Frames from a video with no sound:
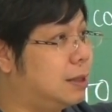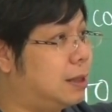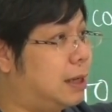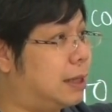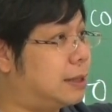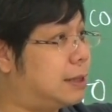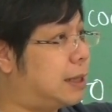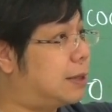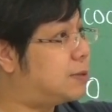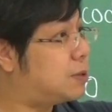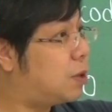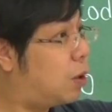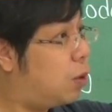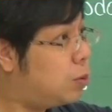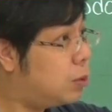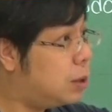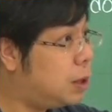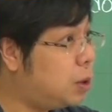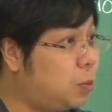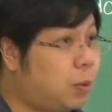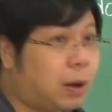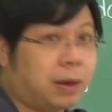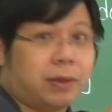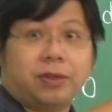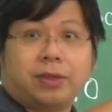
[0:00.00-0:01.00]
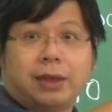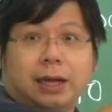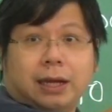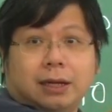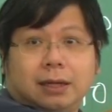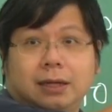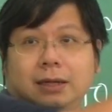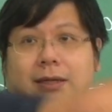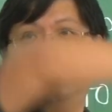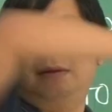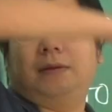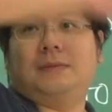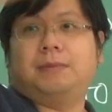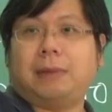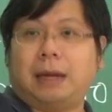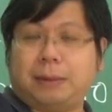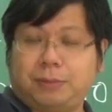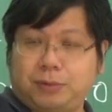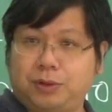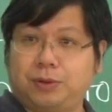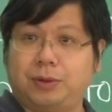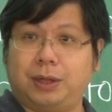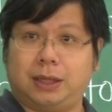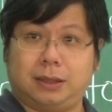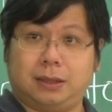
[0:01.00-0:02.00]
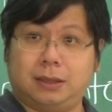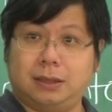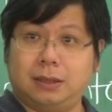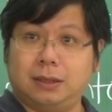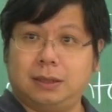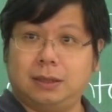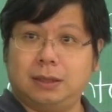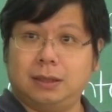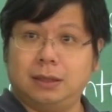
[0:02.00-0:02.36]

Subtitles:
And there's only one thing mapped to it.